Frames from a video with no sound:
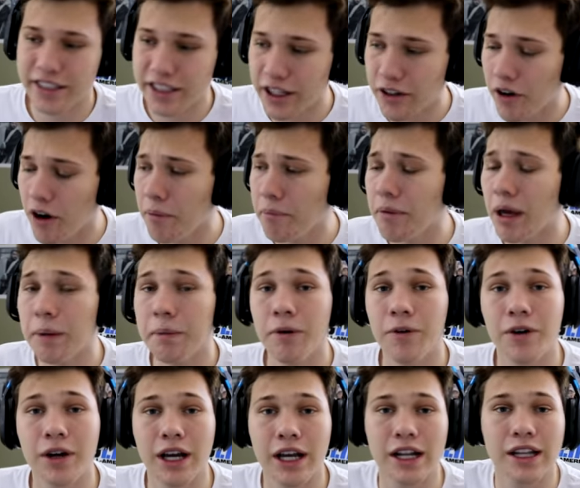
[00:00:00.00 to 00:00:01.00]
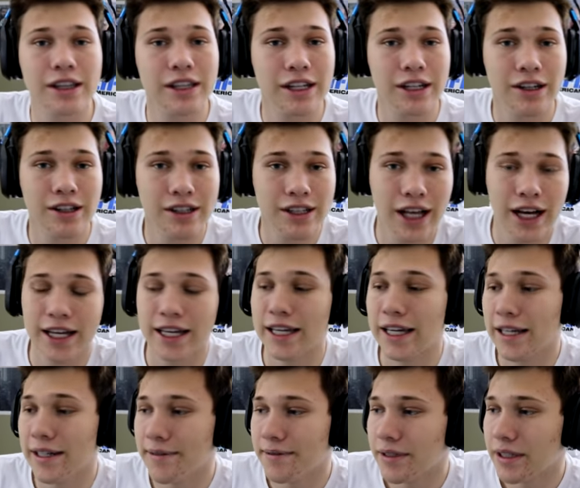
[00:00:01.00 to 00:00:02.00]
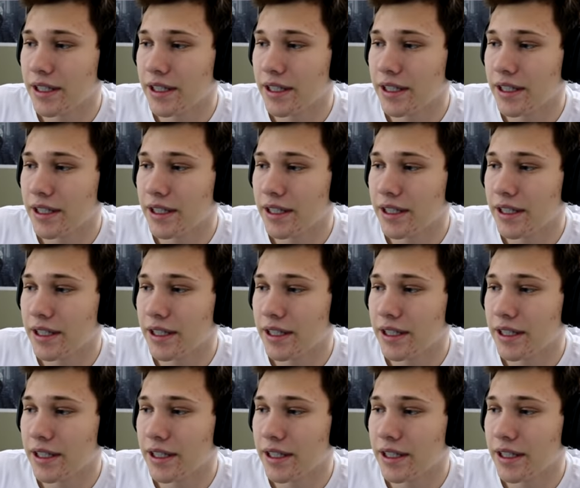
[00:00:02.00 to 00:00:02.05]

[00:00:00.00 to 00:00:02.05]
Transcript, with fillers: You know what? Maybe we'll get a little lucky.